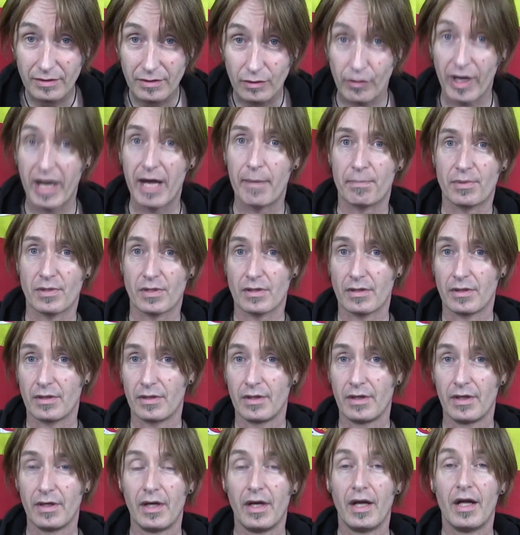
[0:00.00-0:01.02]
Grapes.
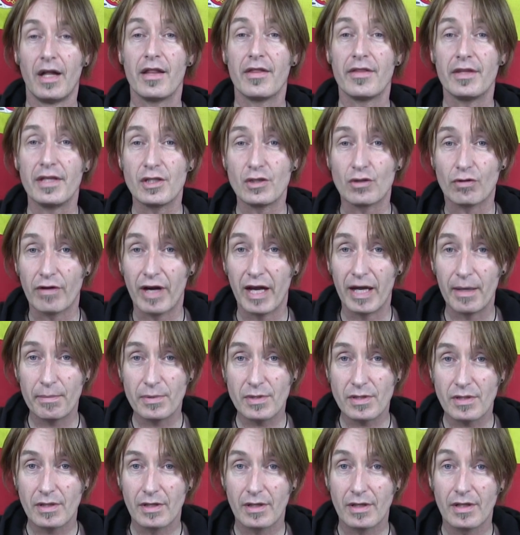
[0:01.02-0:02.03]
These
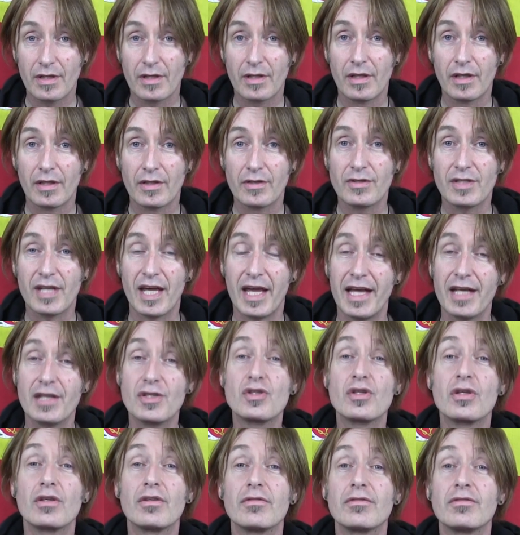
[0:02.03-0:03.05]
grapes
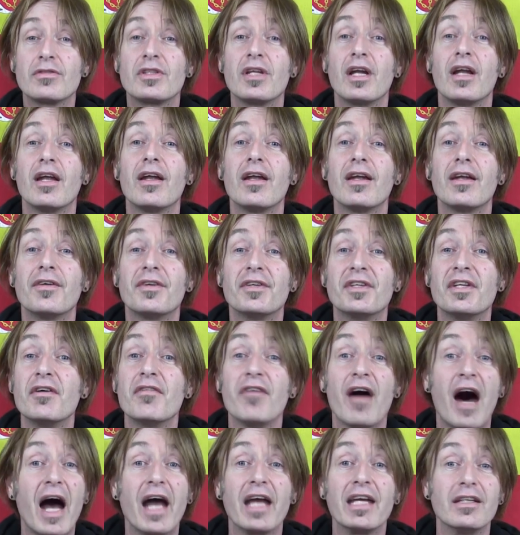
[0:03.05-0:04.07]
taste
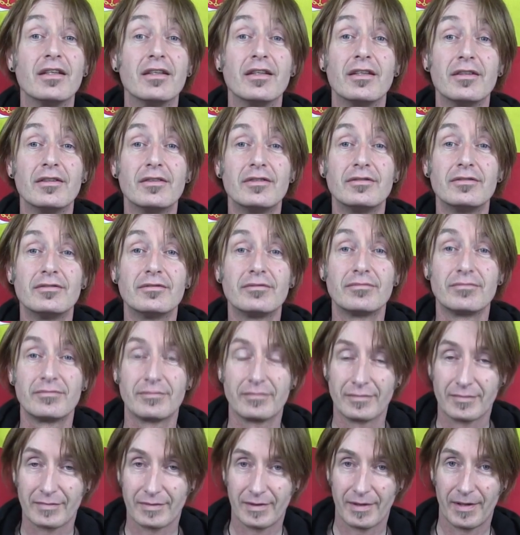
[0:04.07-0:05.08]
divine.
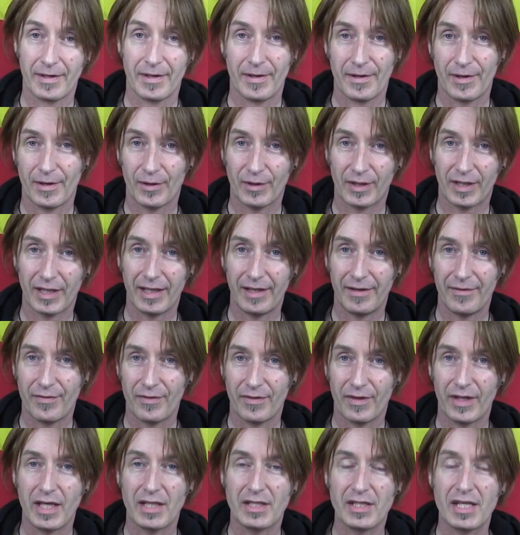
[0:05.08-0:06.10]
Okay,
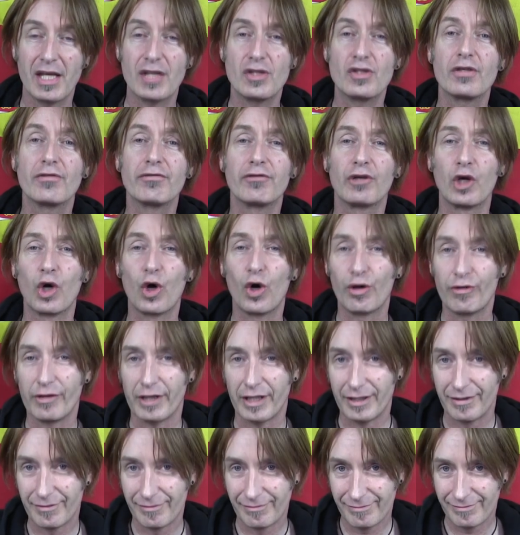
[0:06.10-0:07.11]
they taste of
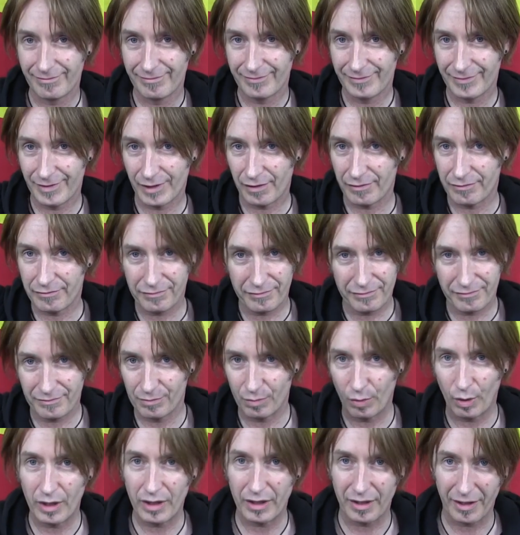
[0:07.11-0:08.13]
glory, of
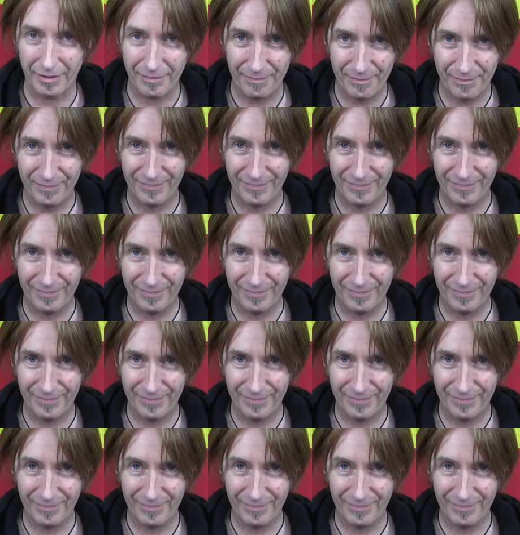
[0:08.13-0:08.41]
wonder.